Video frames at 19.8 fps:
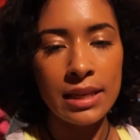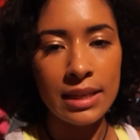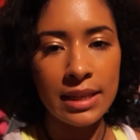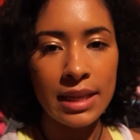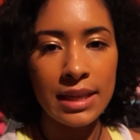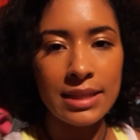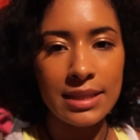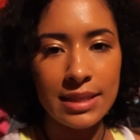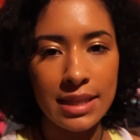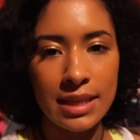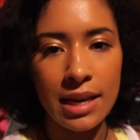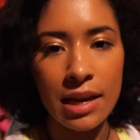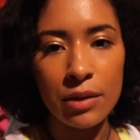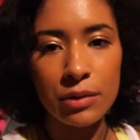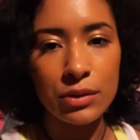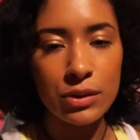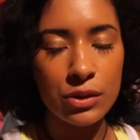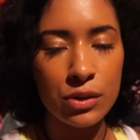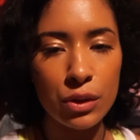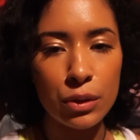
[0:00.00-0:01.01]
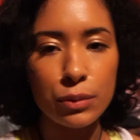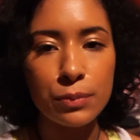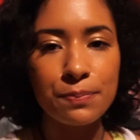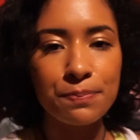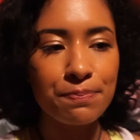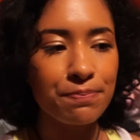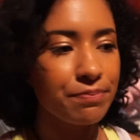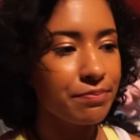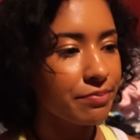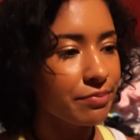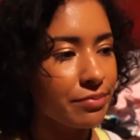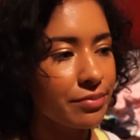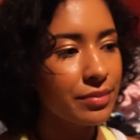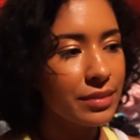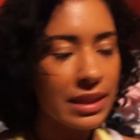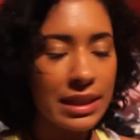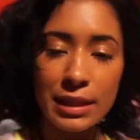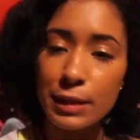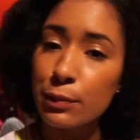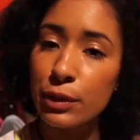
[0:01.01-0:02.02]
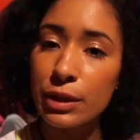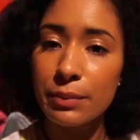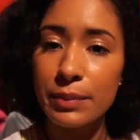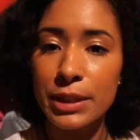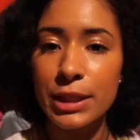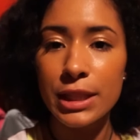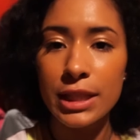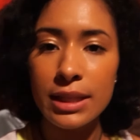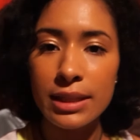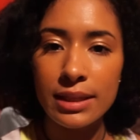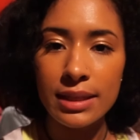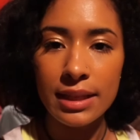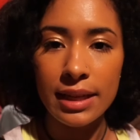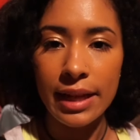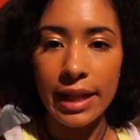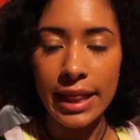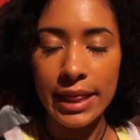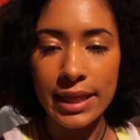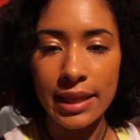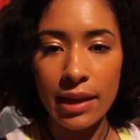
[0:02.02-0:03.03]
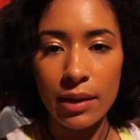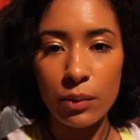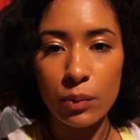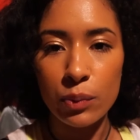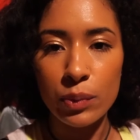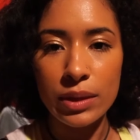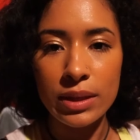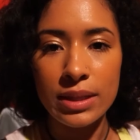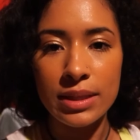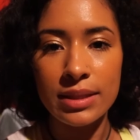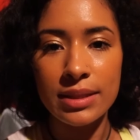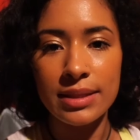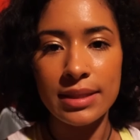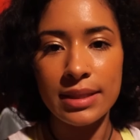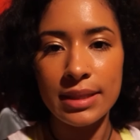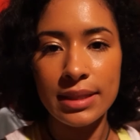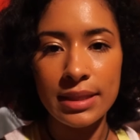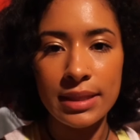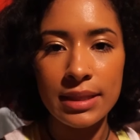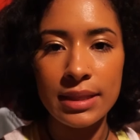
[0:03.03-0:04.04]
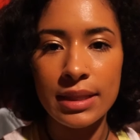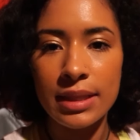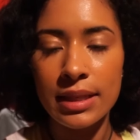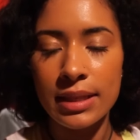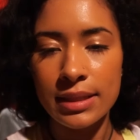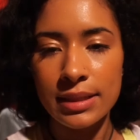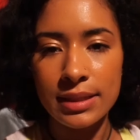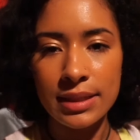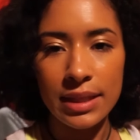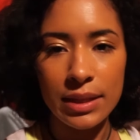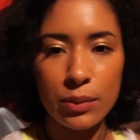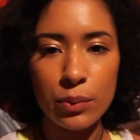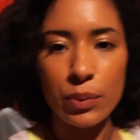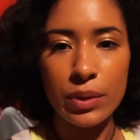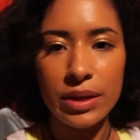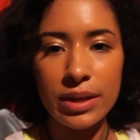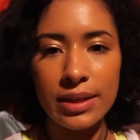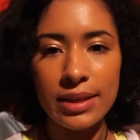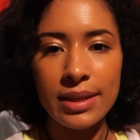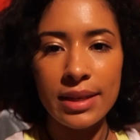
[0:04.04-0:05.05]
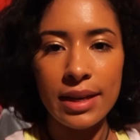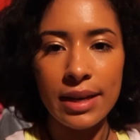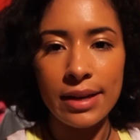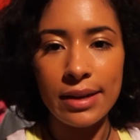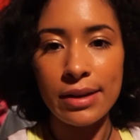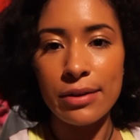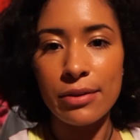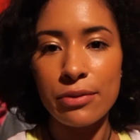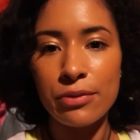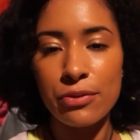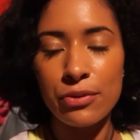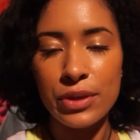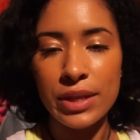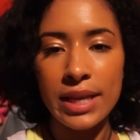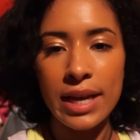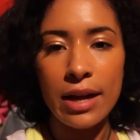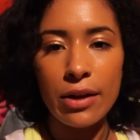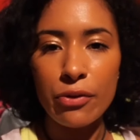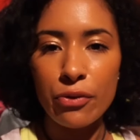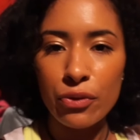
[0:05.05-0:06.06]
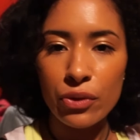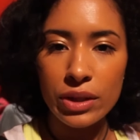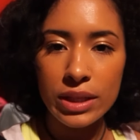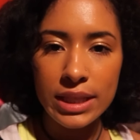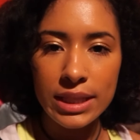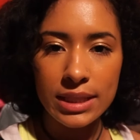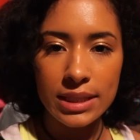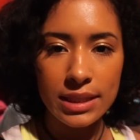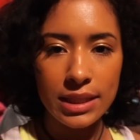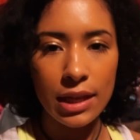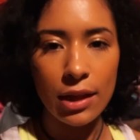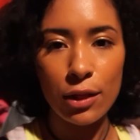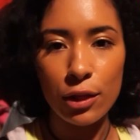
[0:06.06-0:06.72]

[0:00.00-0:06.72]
get sent out, so that's pretty much it. That was the day one of the Alphalete